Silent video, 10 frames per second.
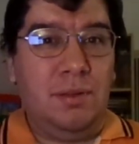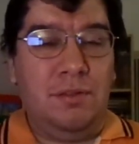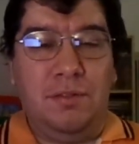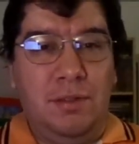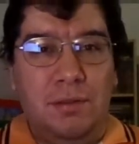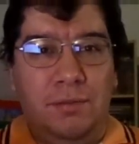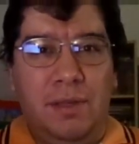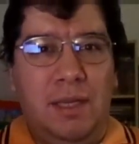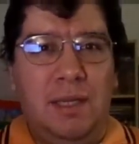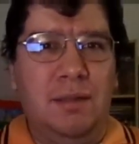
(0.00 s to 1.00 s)
instead
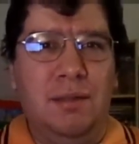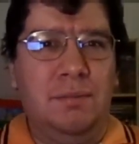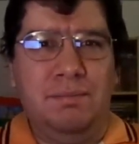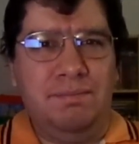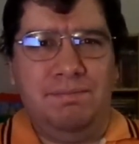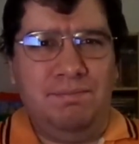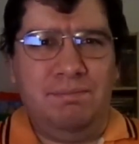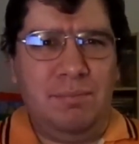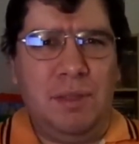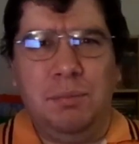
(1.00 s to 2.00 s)
of a
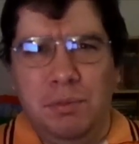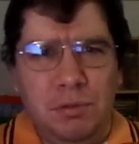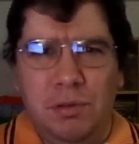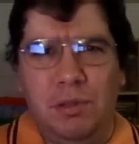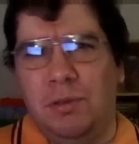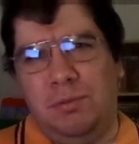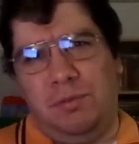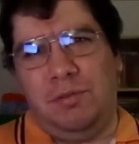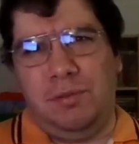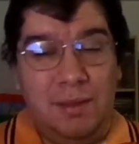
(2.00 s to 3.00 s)
blue
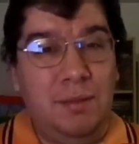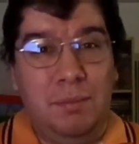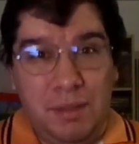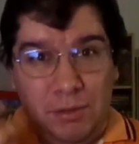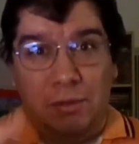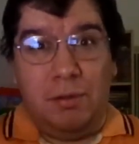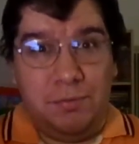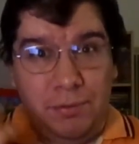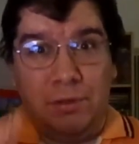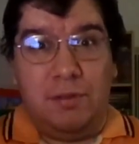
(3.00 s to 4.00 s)
coat, but they're
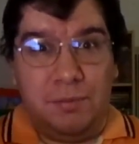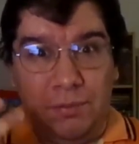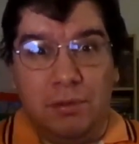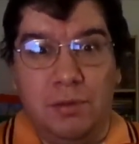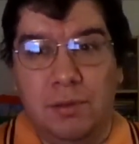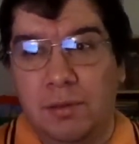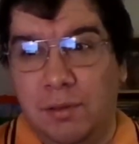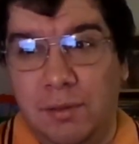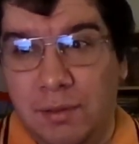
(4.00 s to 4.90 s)
going for a different look.